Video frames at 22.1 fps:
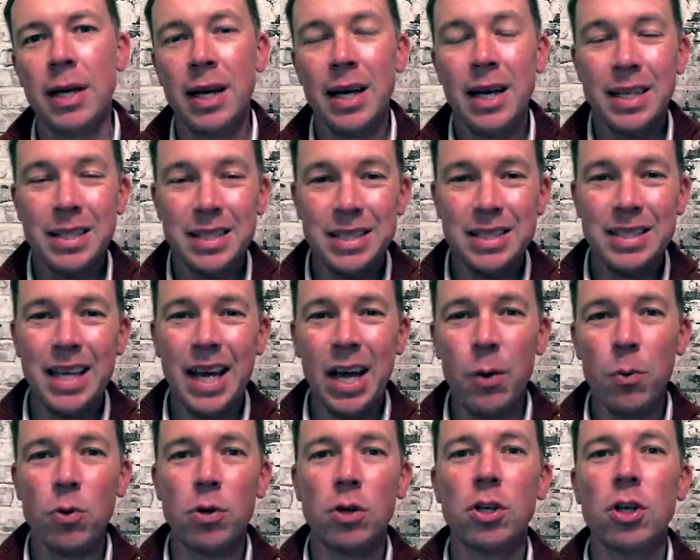Today,
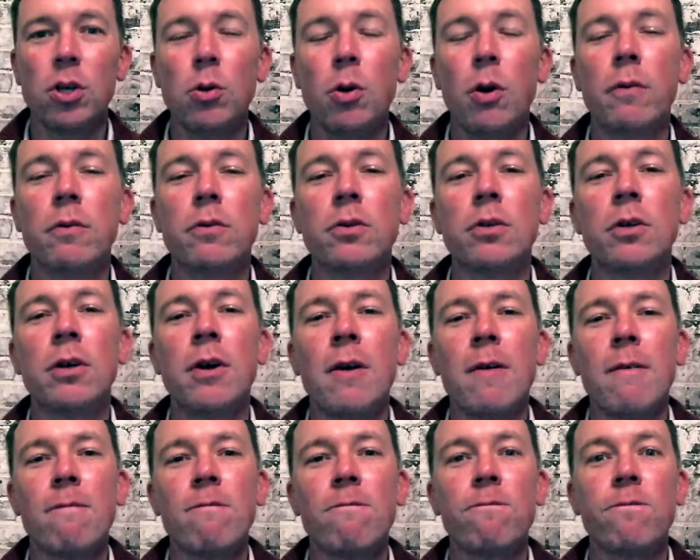we're going to go over
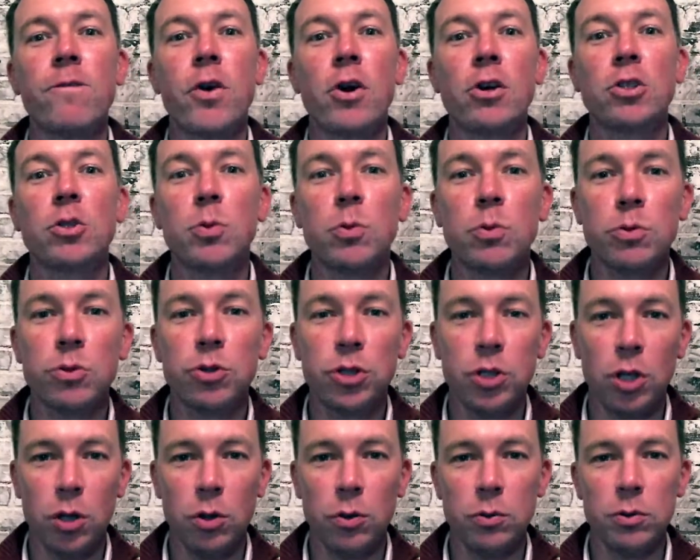virtual
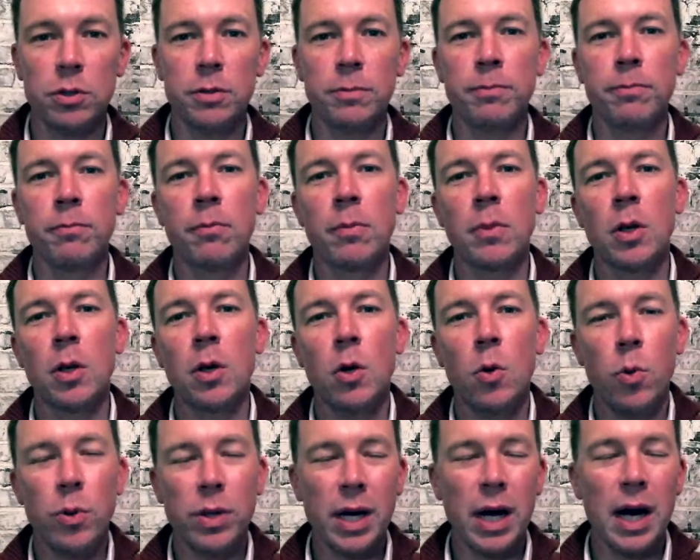shows.
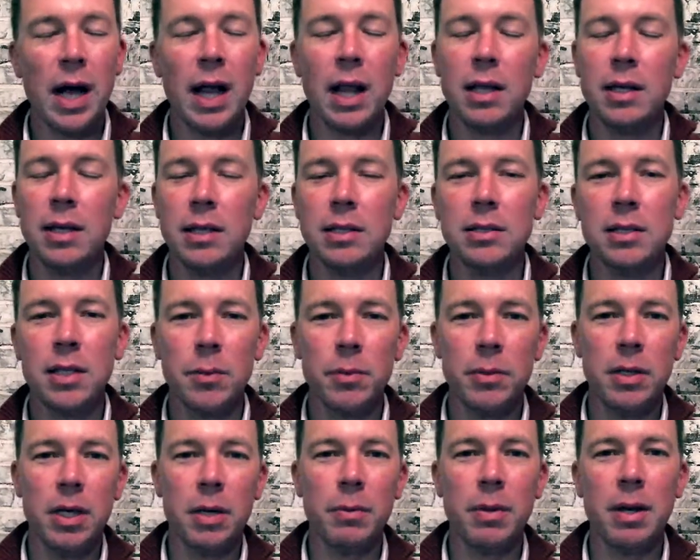With the holidays
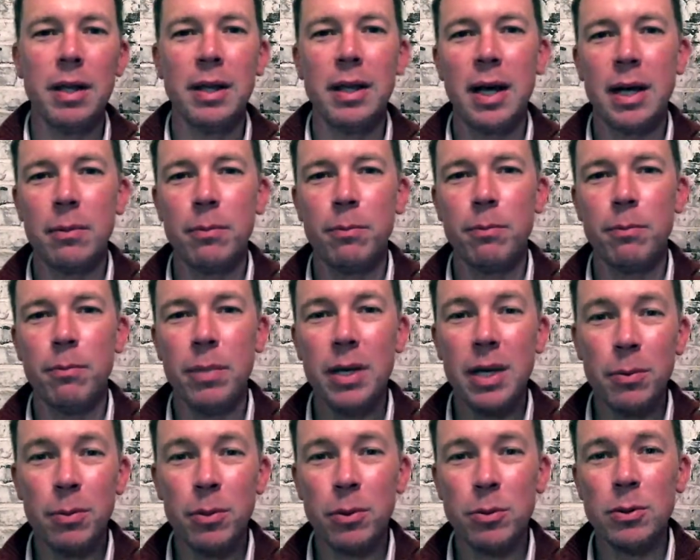coming up, a lot of
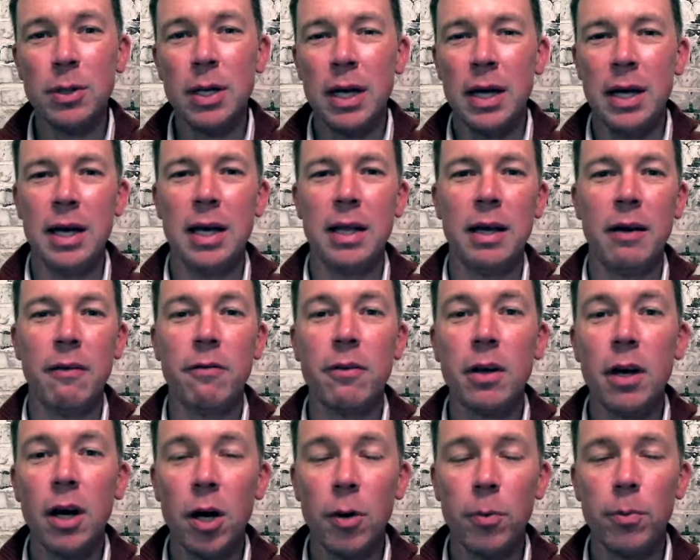people and a lot of
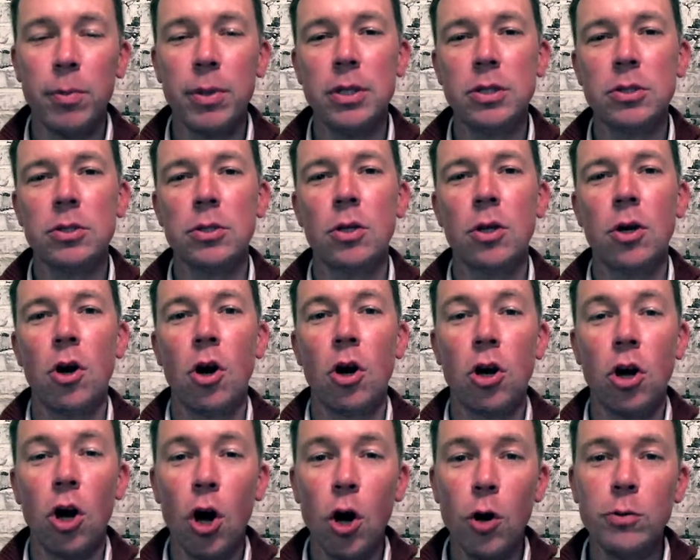companies
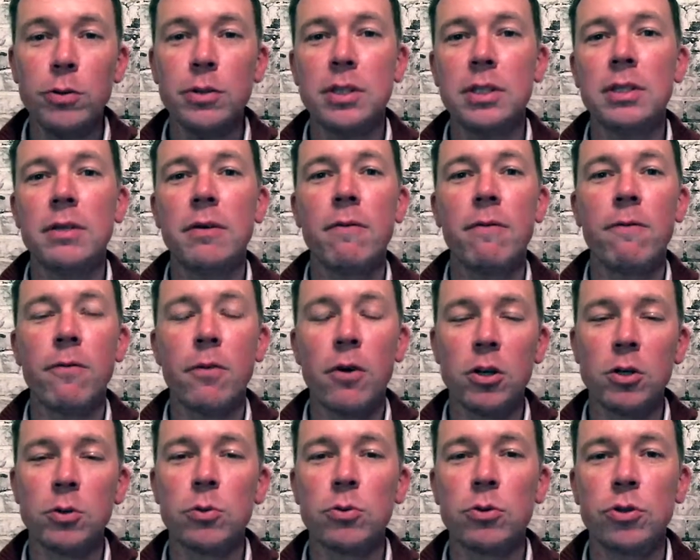are hosting
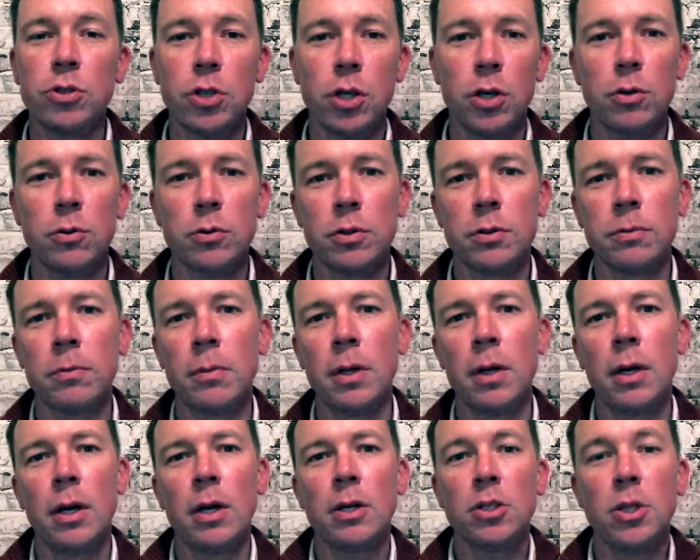virtual shows.
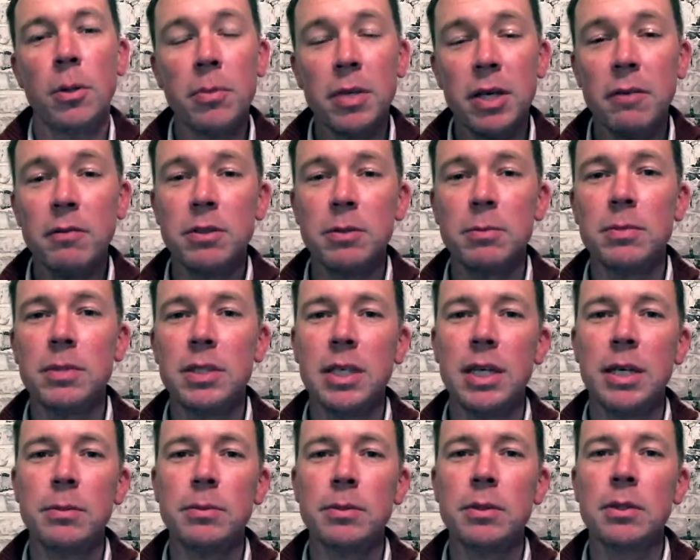So I'm going to give you some
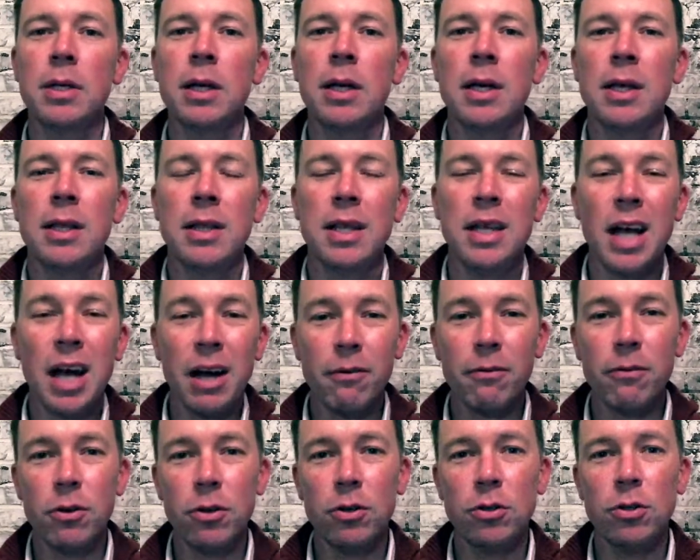tips that
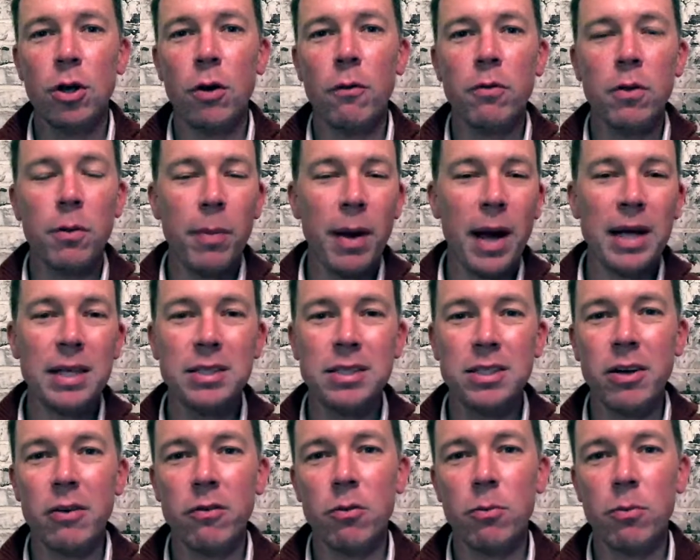I've learned over the past
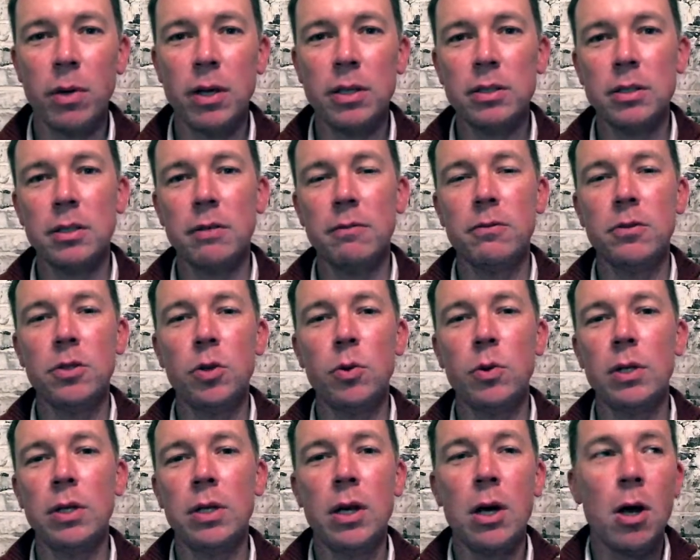several months of
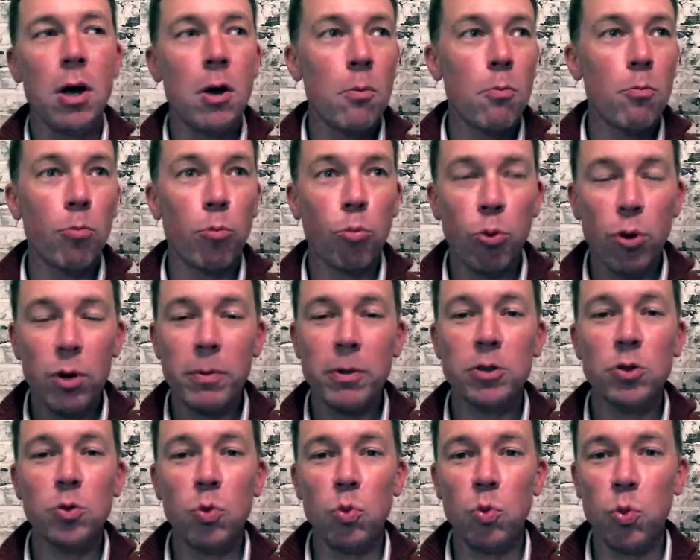doing pretty
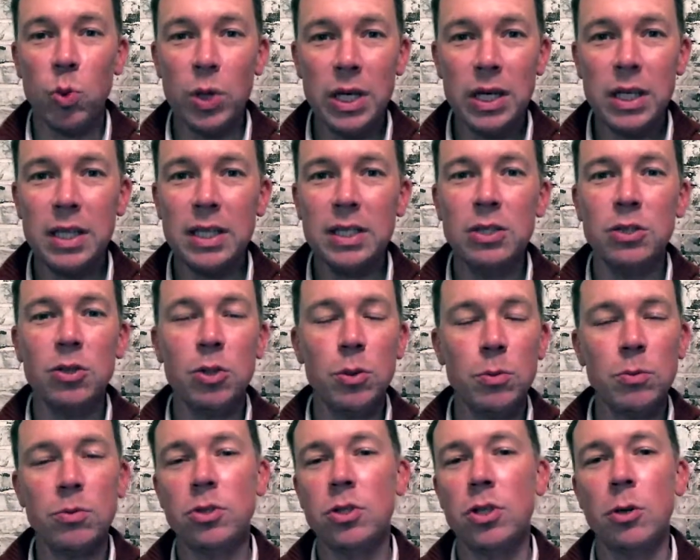much weekly
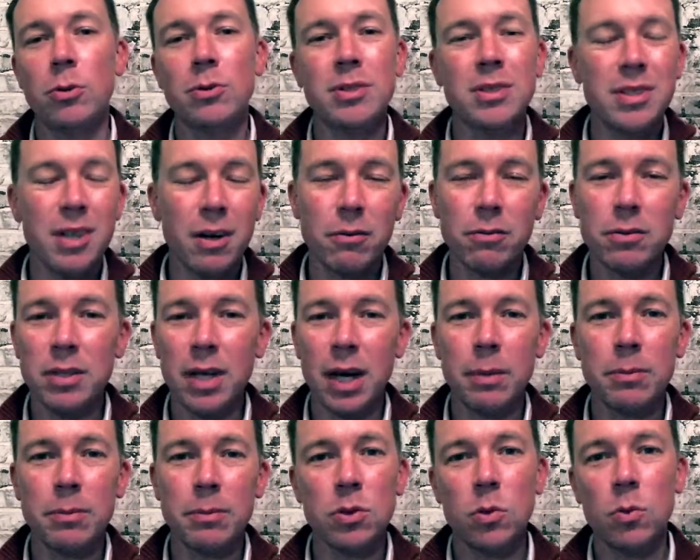Zoom shows several
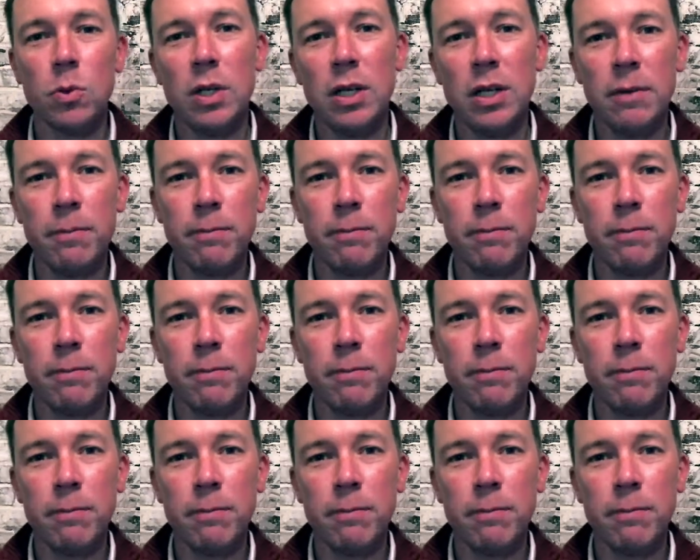times a week